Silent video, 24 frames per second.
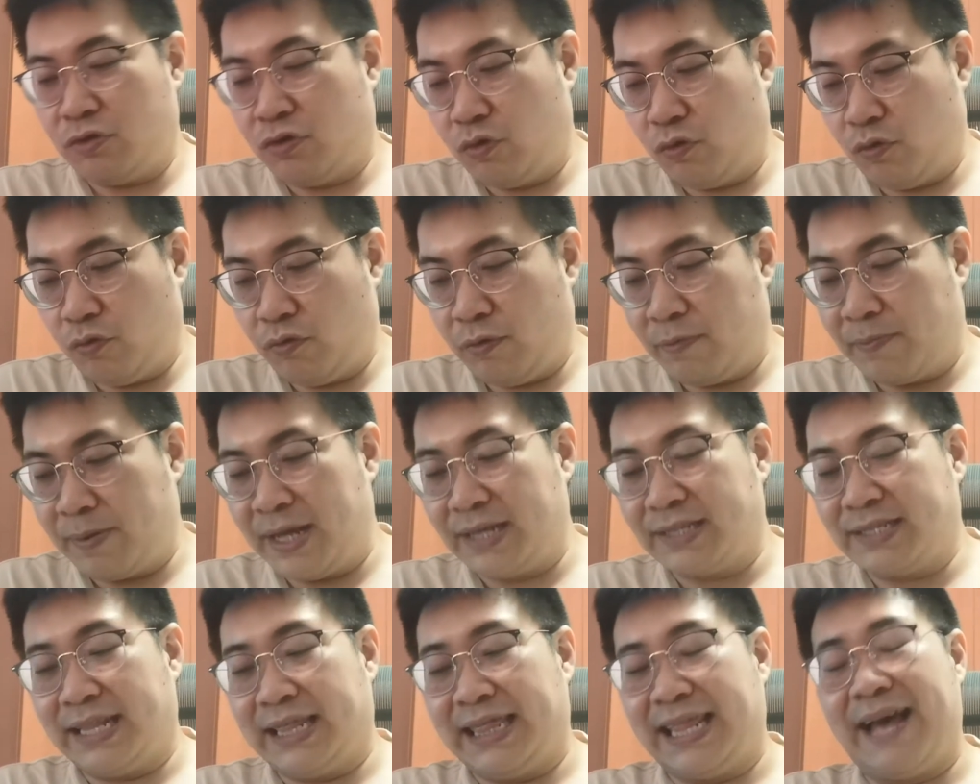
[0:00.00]

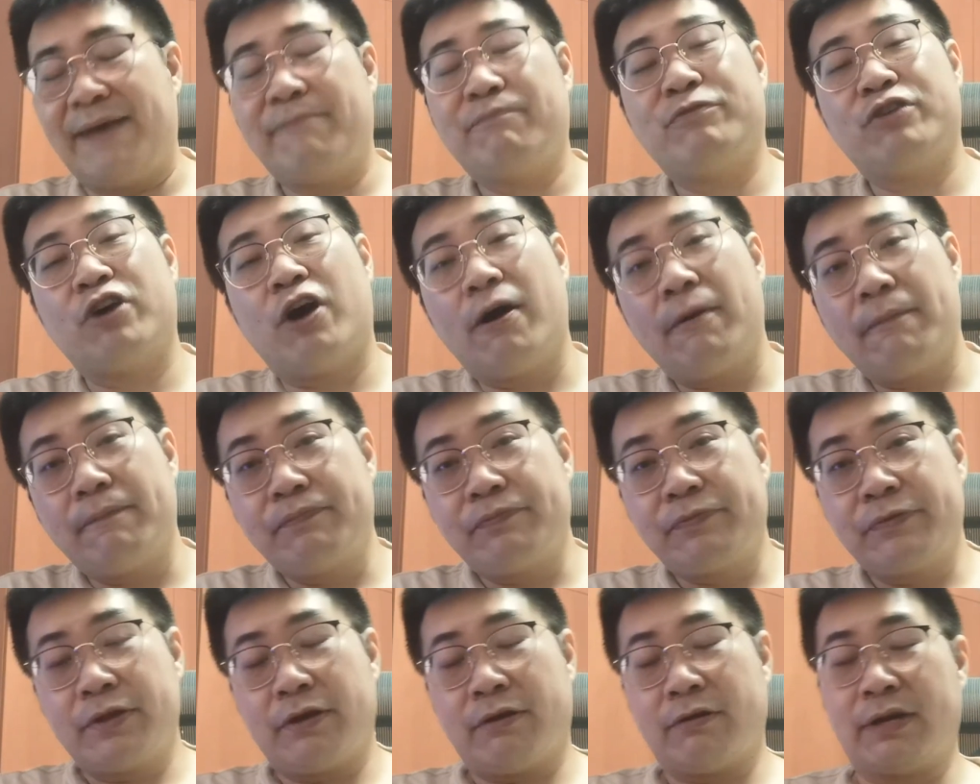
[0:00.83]
replace a laptop.
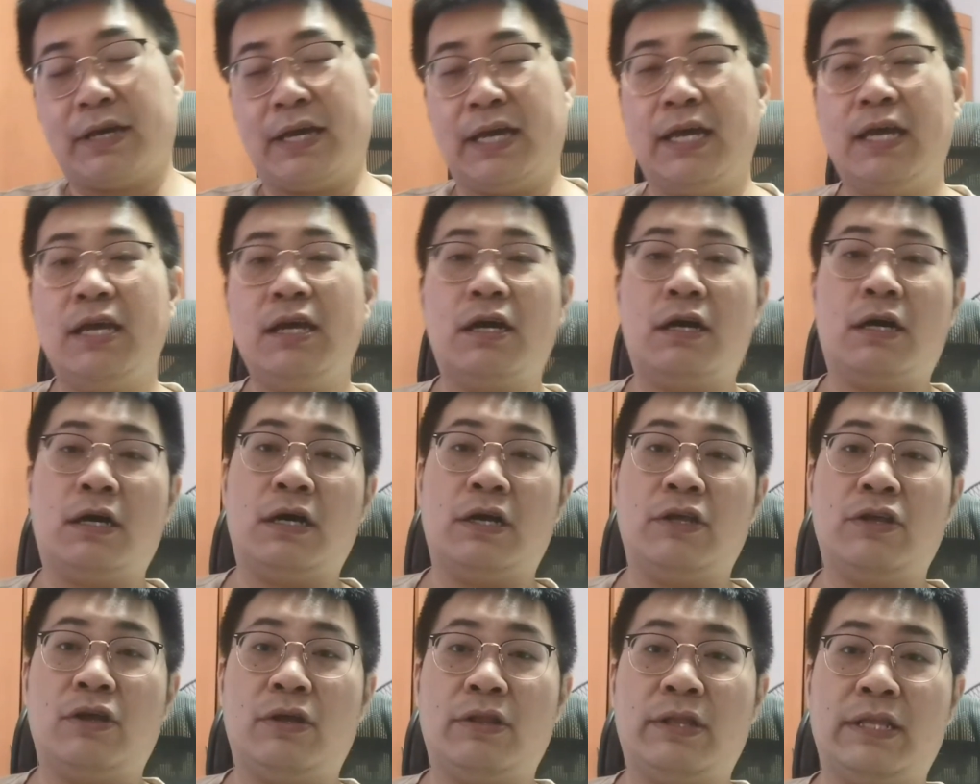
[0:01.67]
Okay,
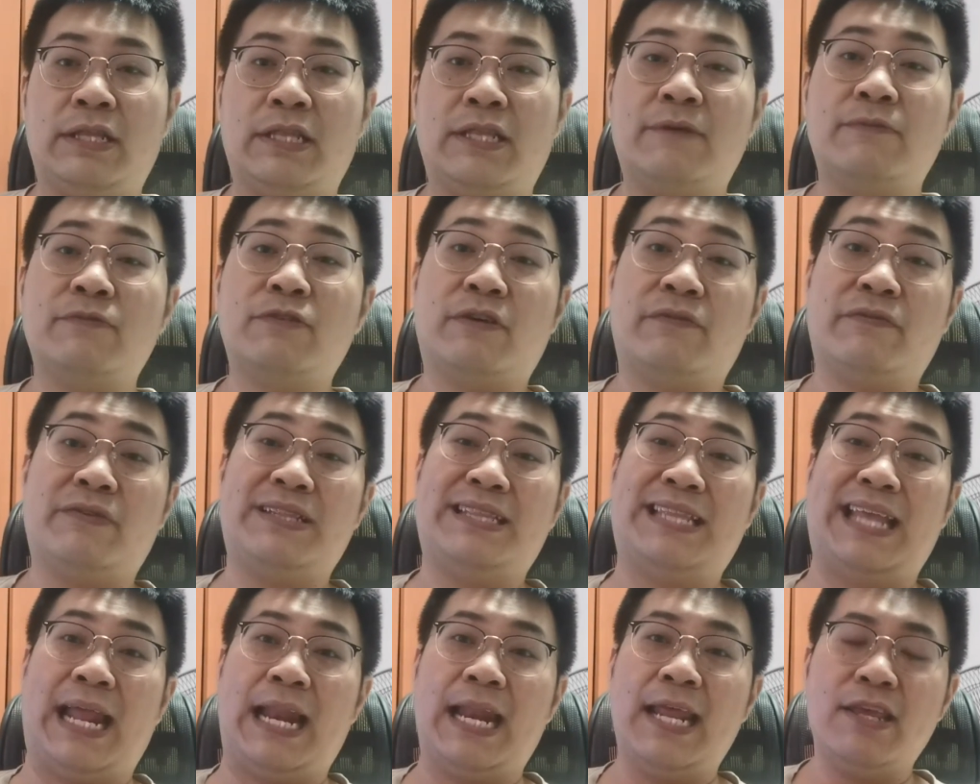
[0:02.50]
in terms of a
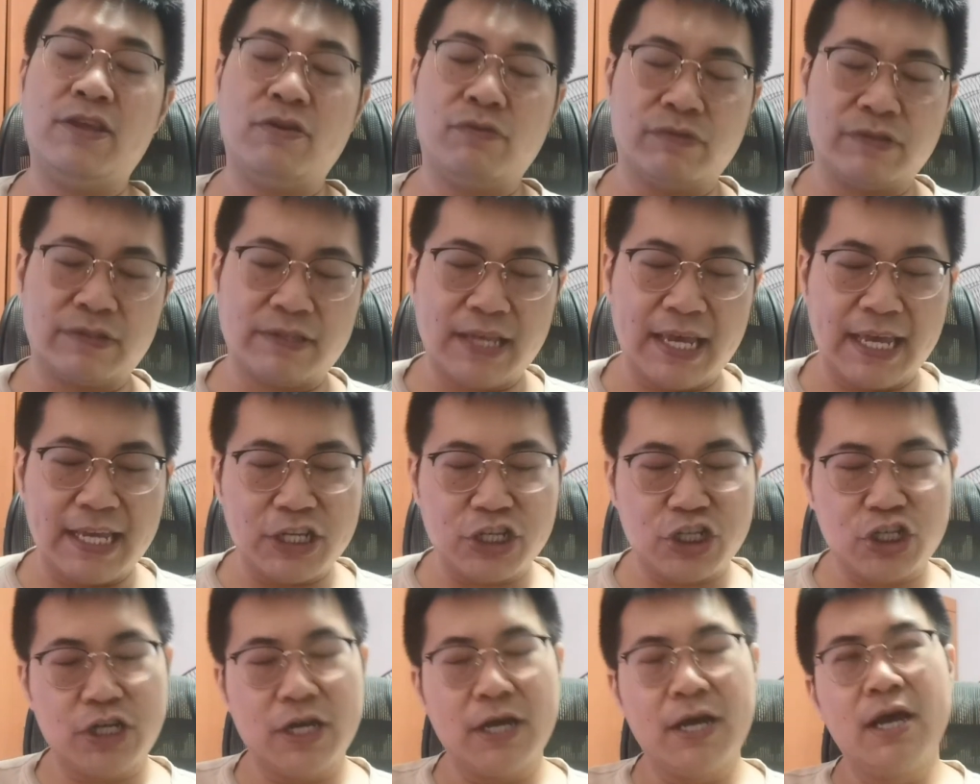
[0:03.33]
daily
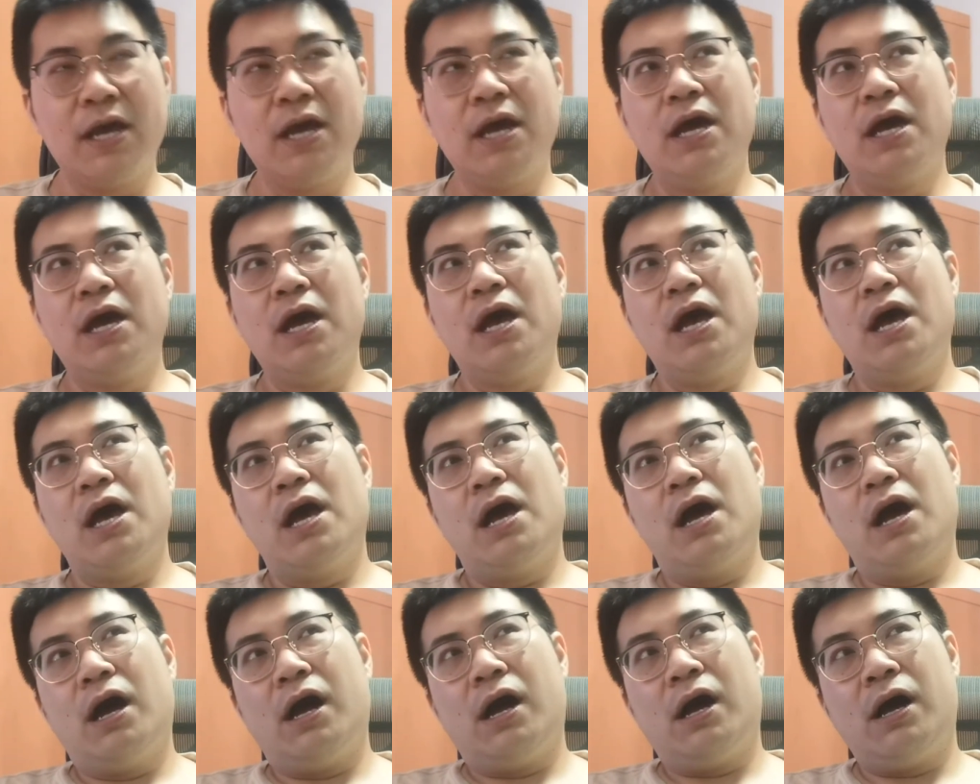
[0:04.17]
usage.
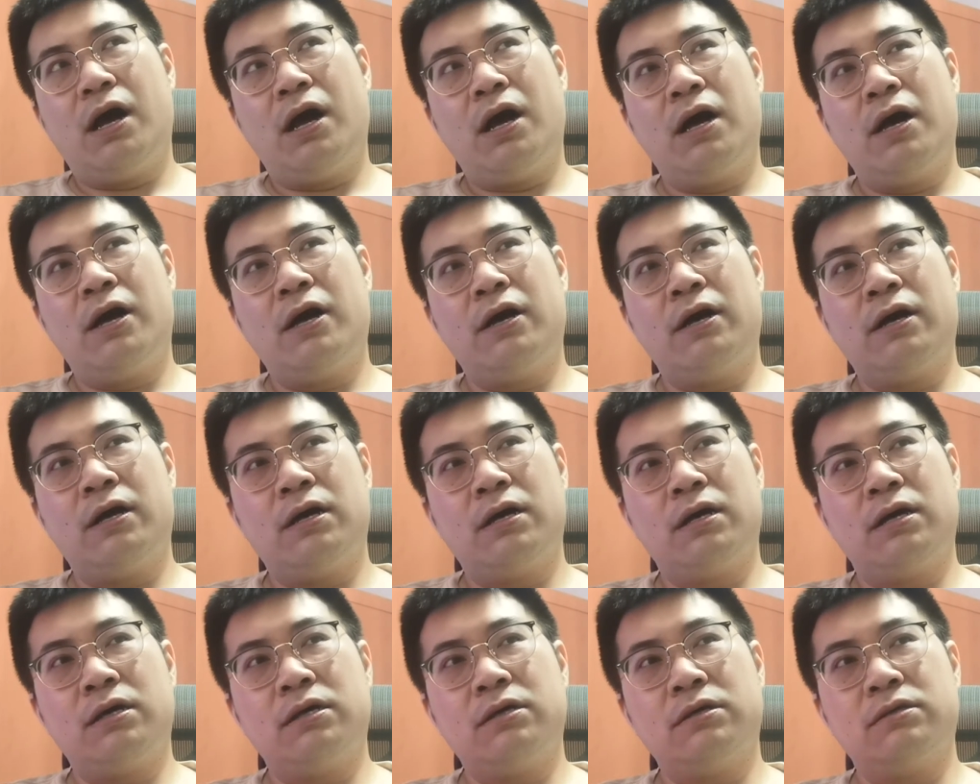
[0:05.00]

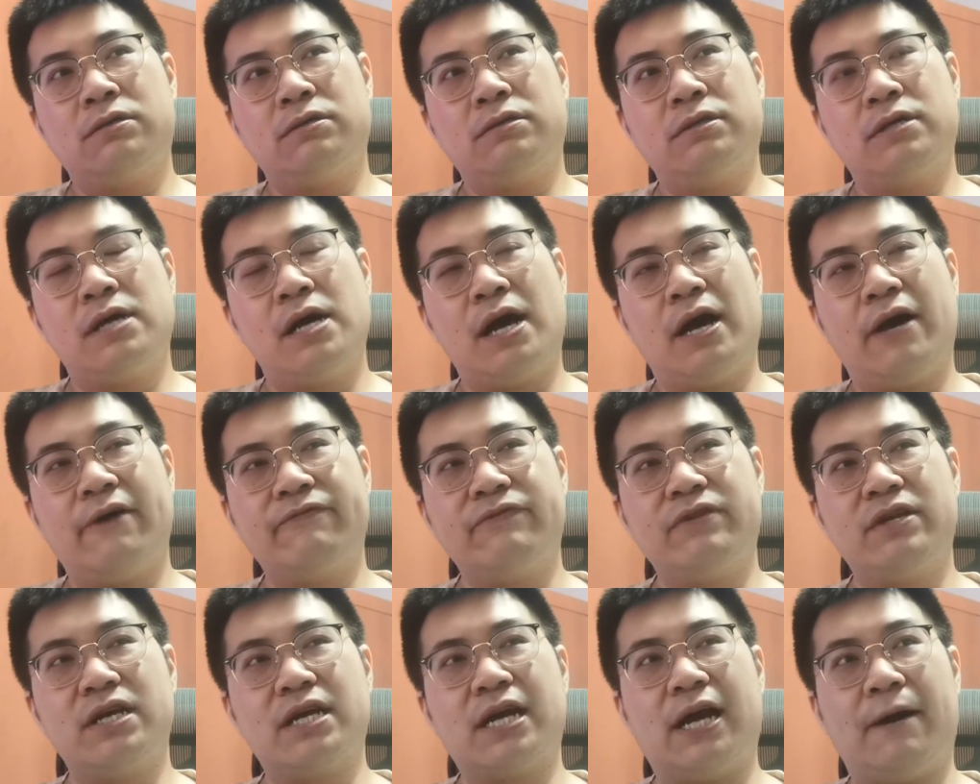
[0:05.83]

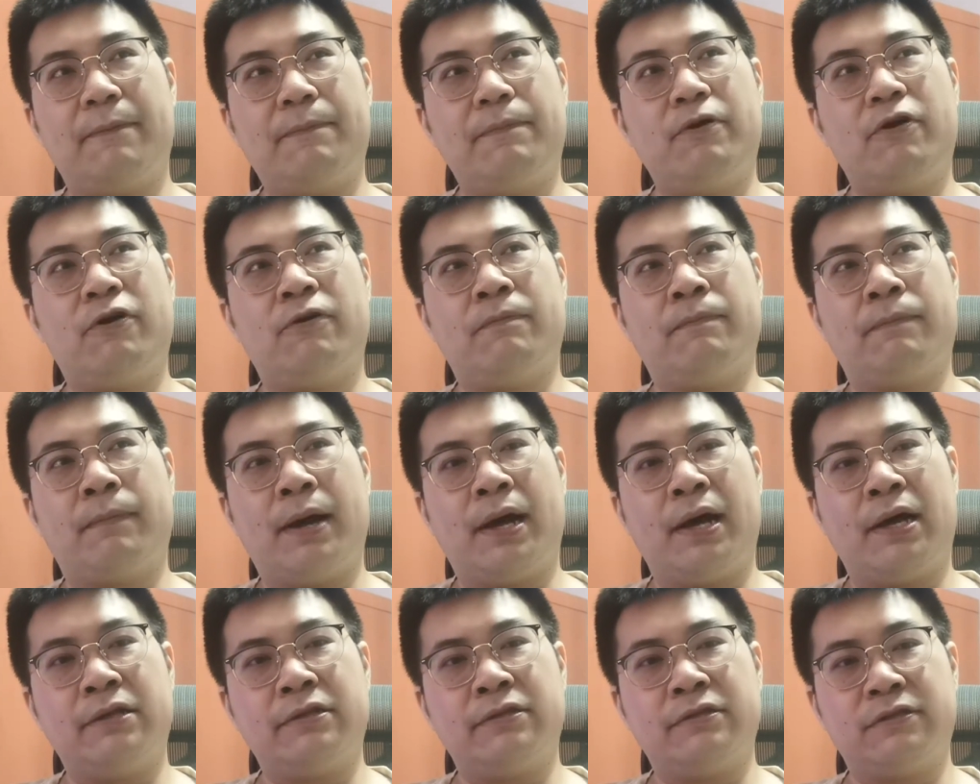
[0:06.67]
After a couple of
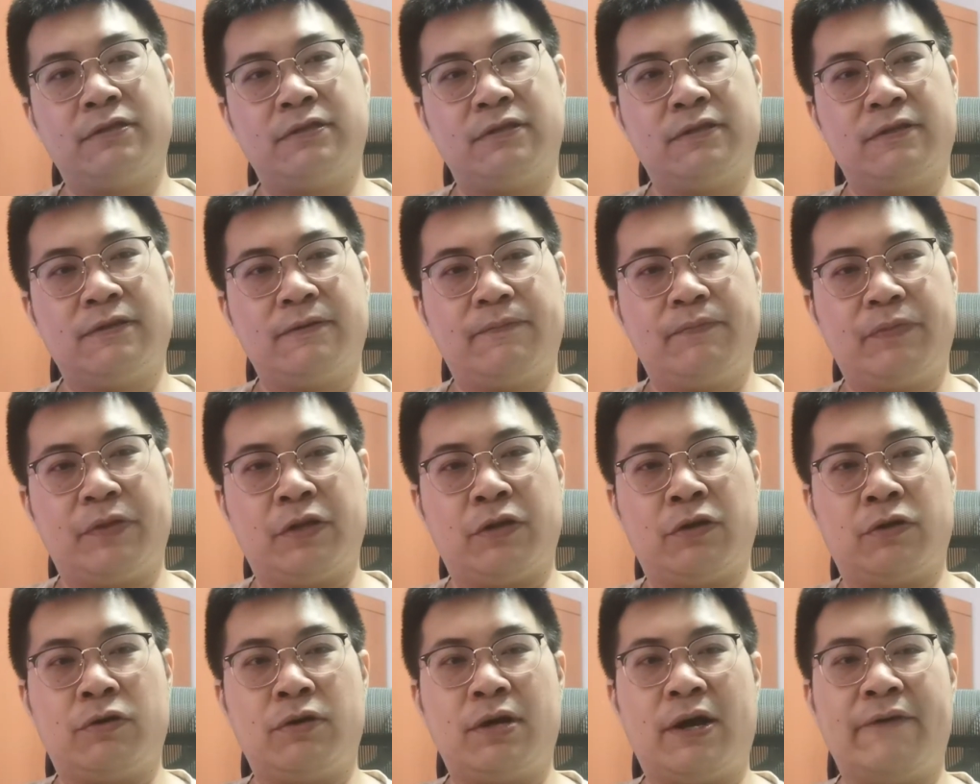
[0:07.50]
months,
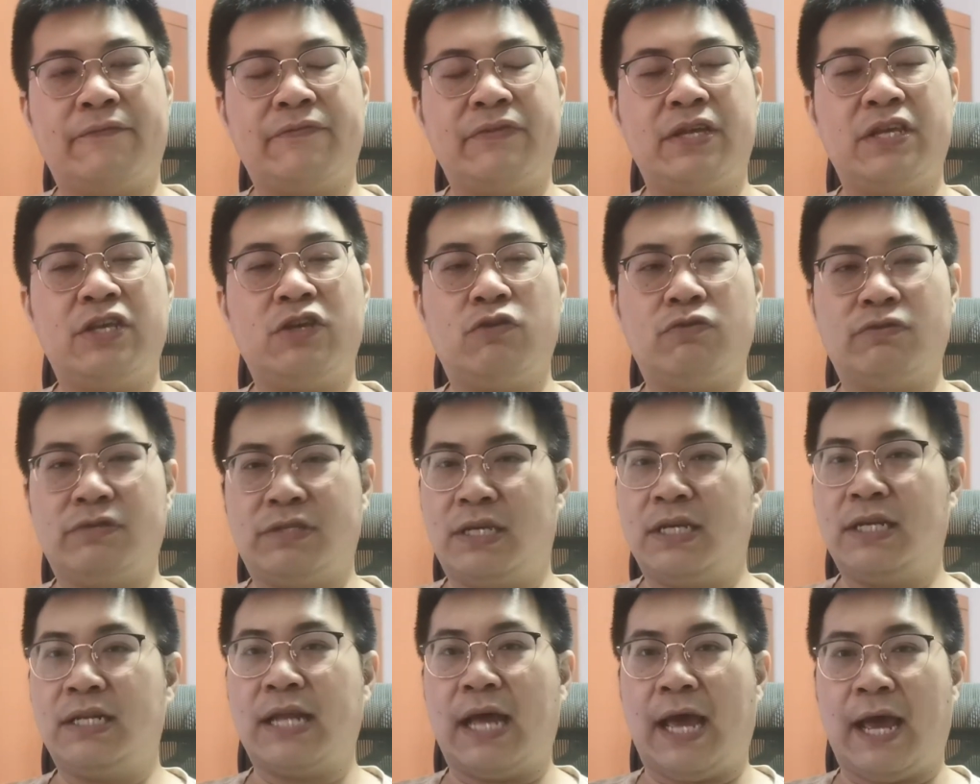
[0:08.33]
after
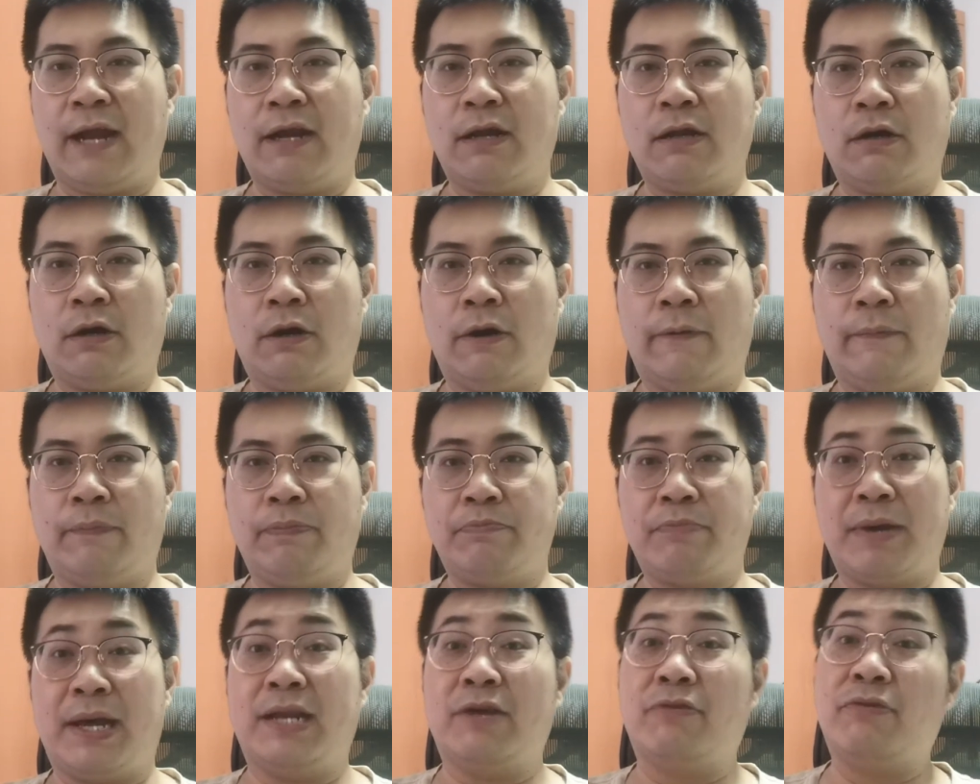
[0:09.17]
using that,
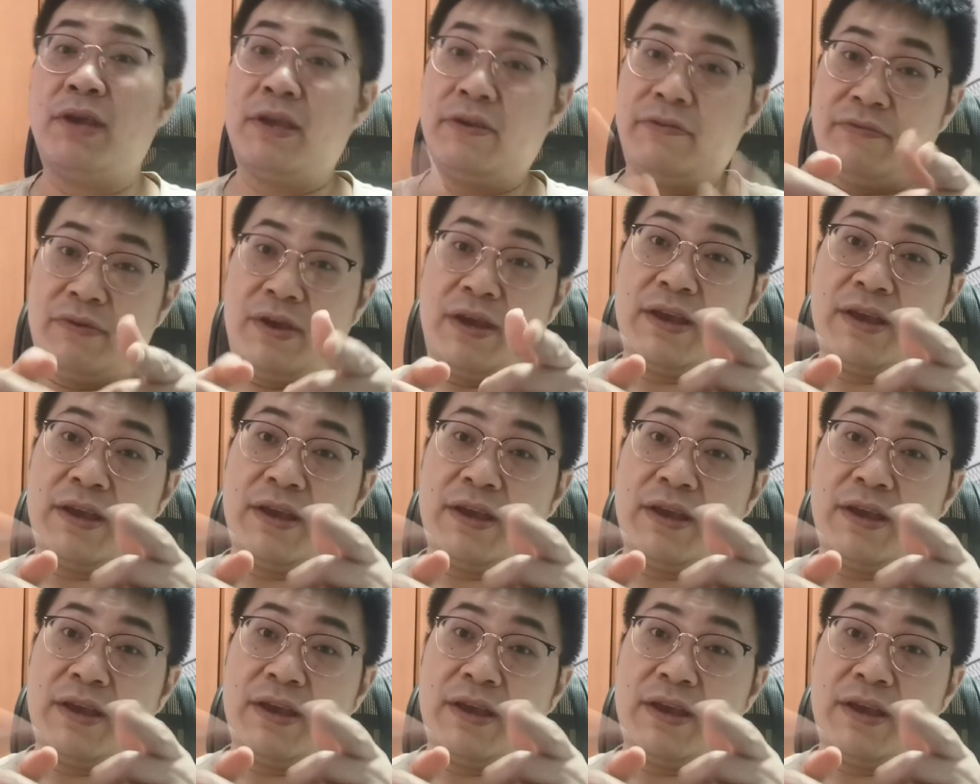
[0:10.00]
by the way,